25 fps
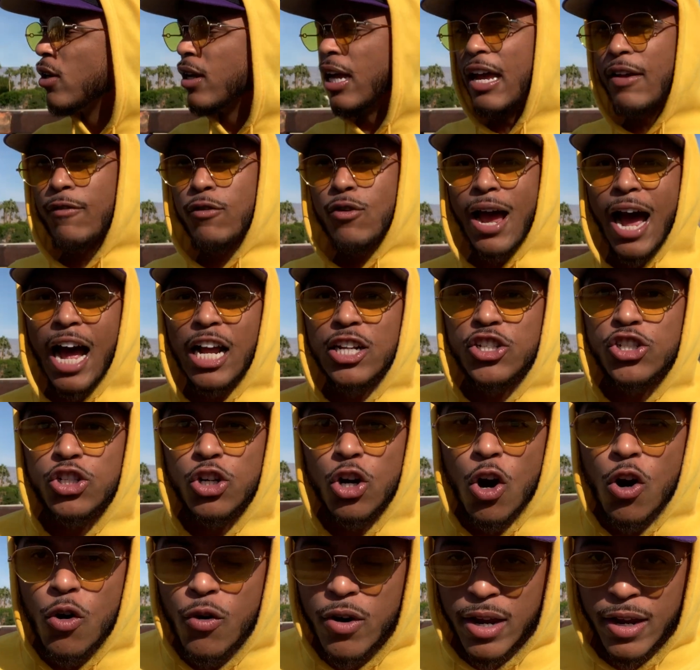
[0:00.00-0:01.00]
If you got
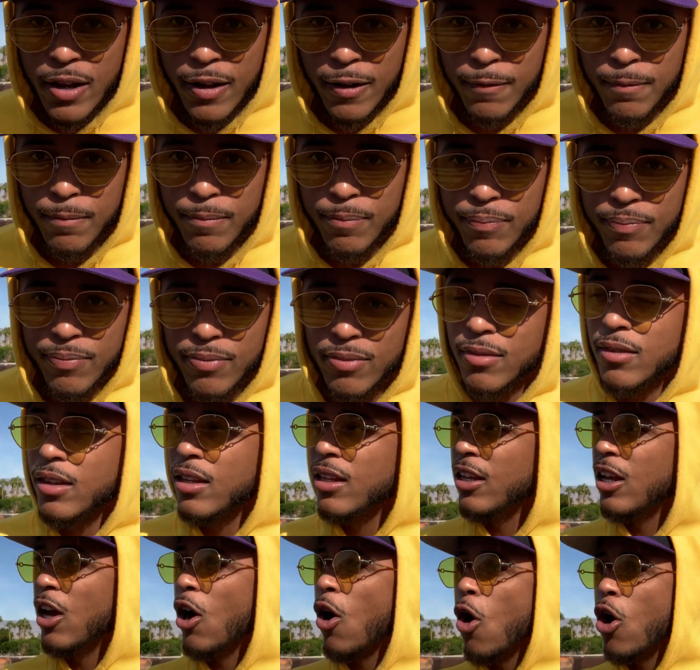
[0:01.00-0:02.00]
jewelry,
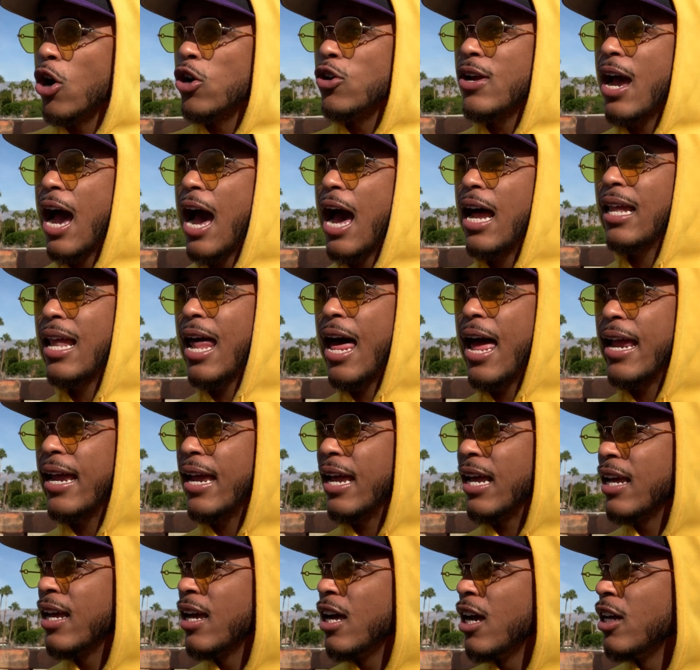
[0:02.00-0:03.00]
or you got
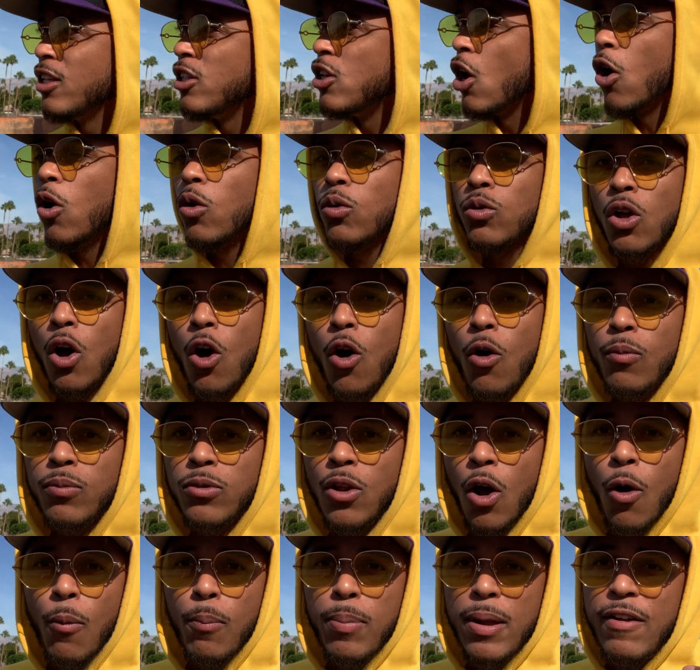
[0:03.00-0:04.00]

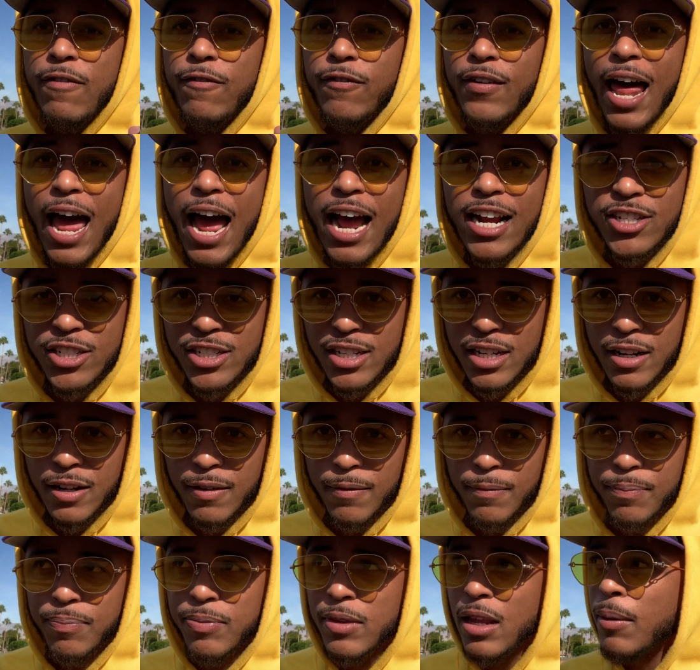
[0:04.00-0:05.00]
don't be flashy,
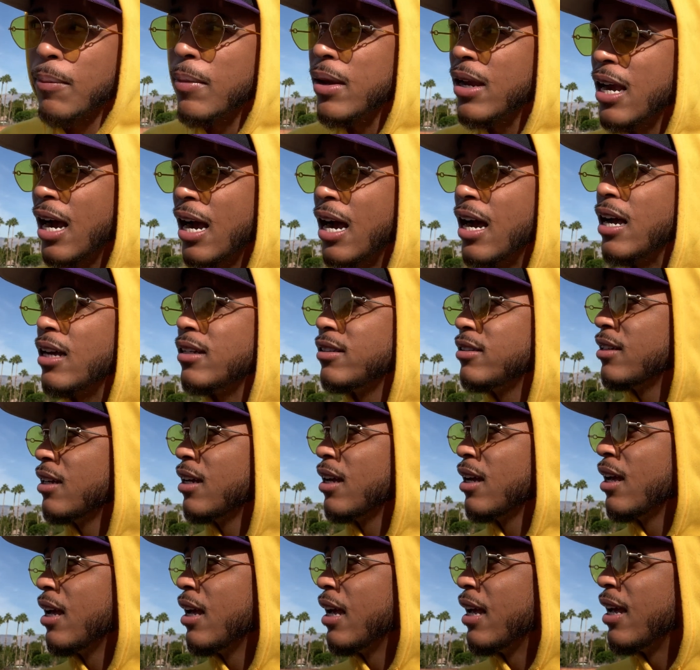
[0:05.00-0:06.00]
because
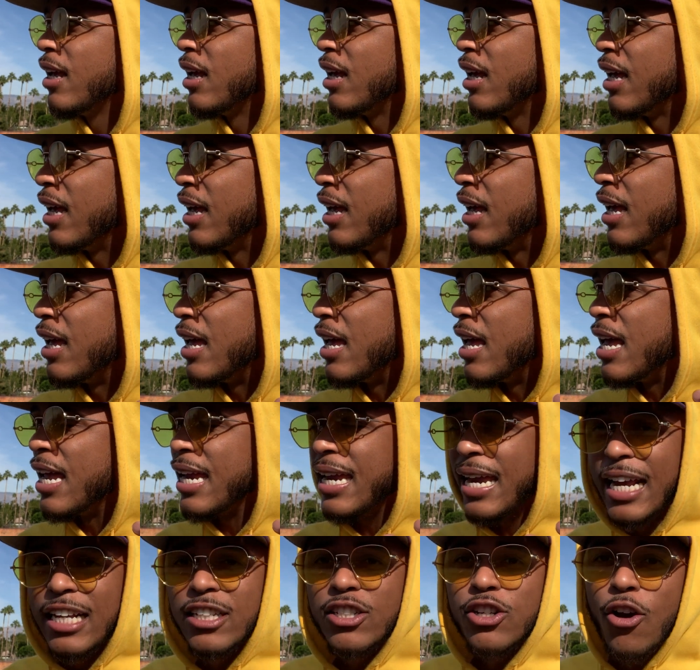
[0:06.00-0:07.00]
it
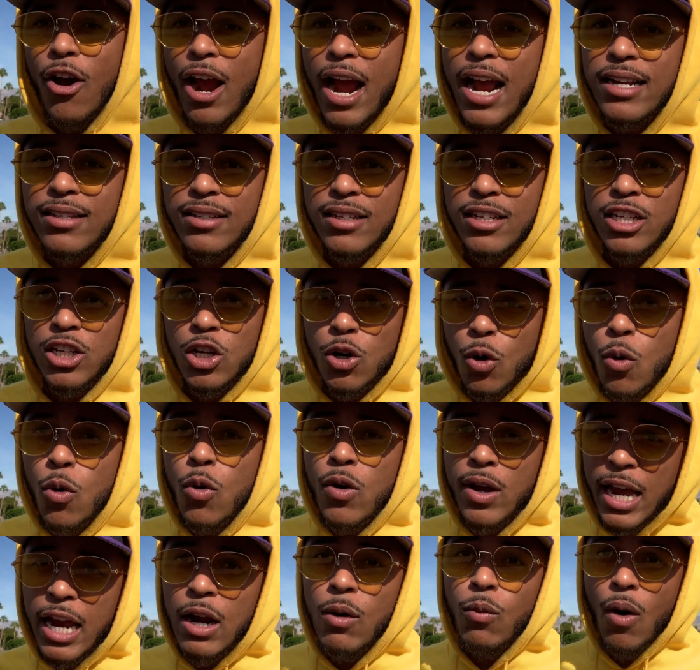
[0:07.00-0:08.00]
gets crazy. You will
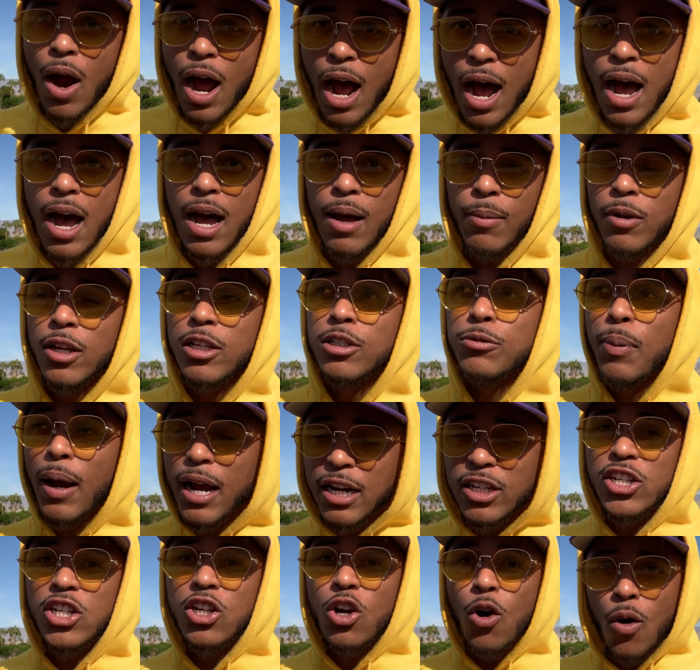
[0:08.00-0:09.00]
get robbed,
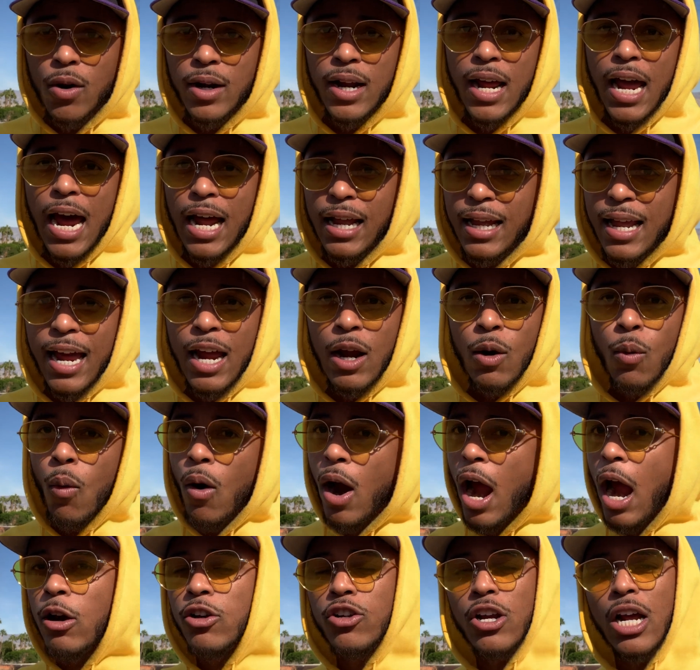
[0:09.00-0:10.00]
especially going to LA,
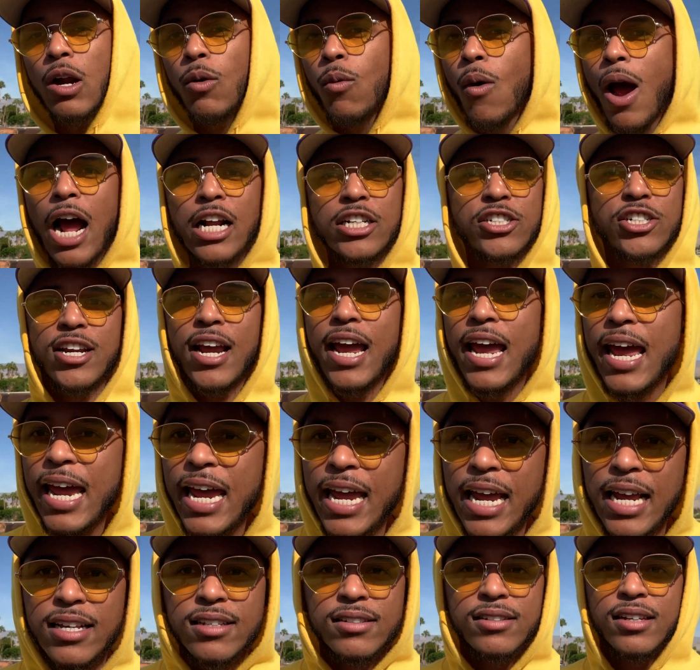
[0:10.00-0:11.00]
trying to rock
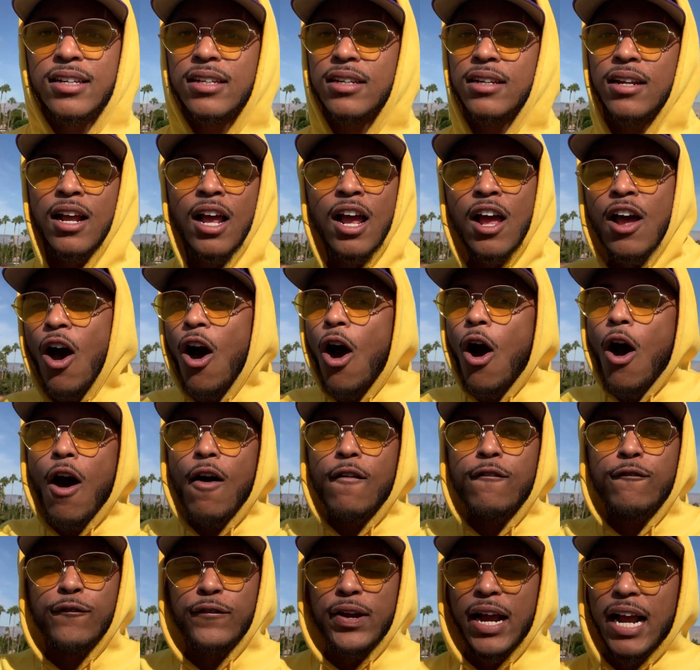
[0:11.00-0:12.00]
chains and all
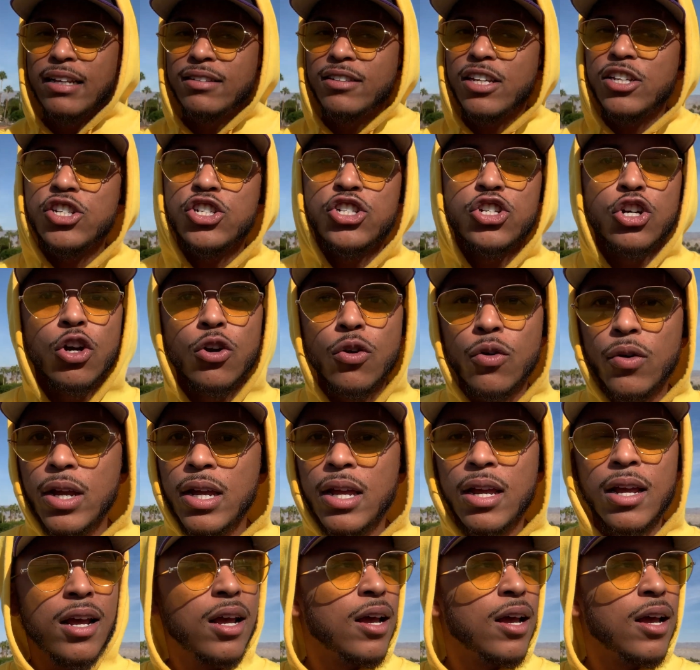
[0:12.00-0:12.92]
fancy jewelry.